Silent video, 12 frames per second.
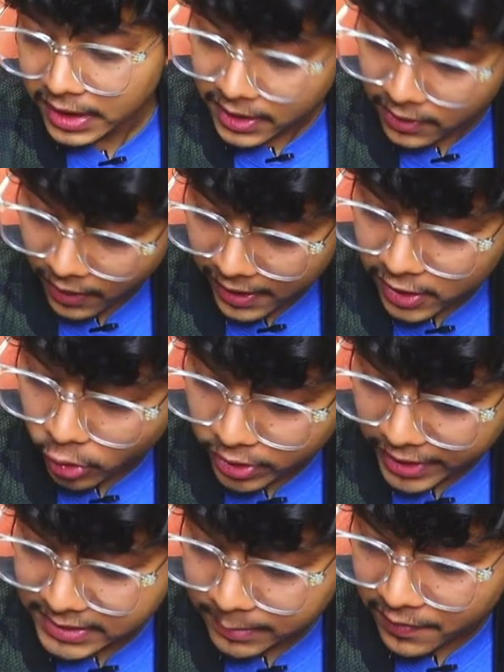Now, I'll go to
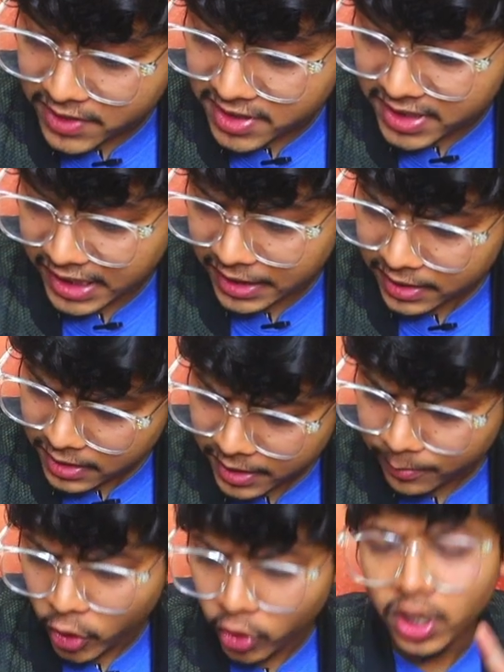next number, which is D.
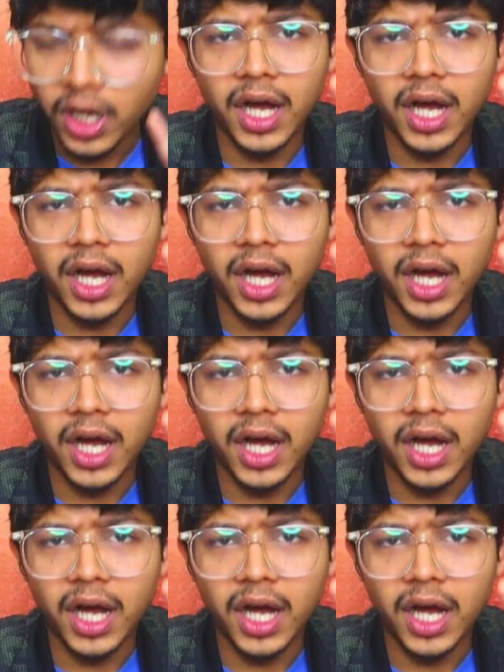Bro,